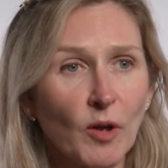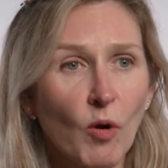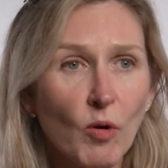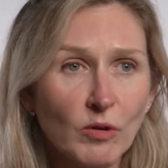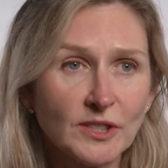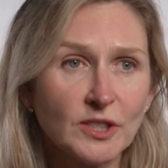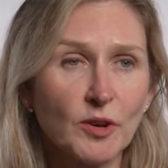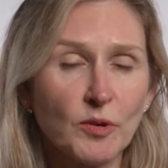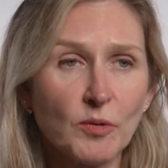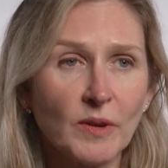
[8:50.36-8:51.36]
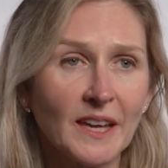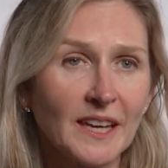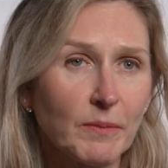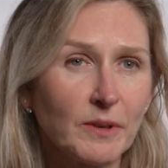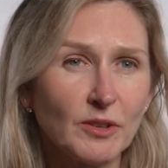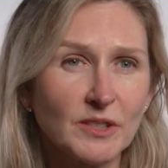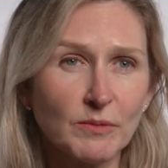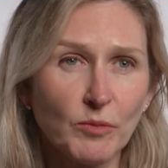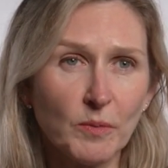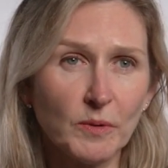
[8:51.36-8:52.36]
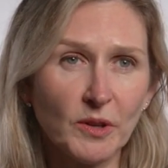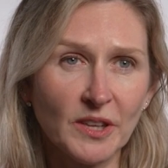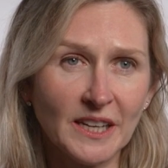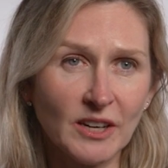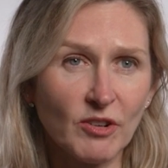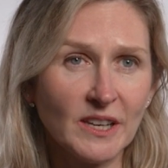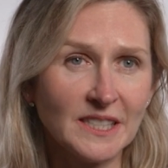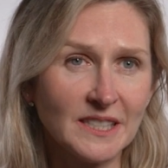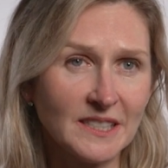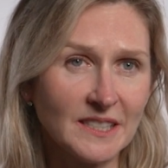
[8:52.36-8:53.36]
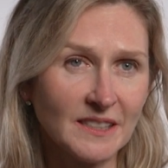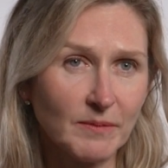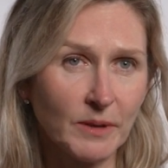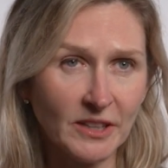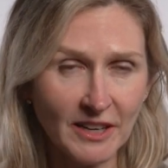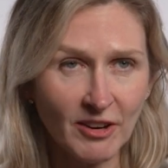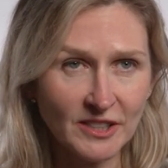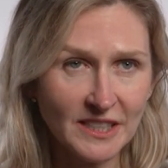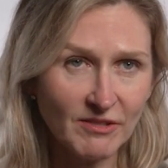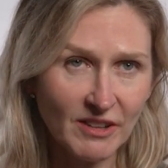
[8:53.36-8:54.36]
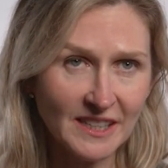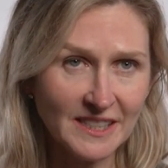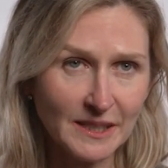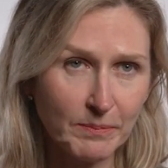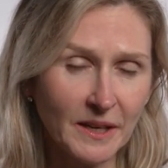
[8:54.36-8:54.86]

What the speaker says: Also, it can be used in women with an increased blood clotting risk,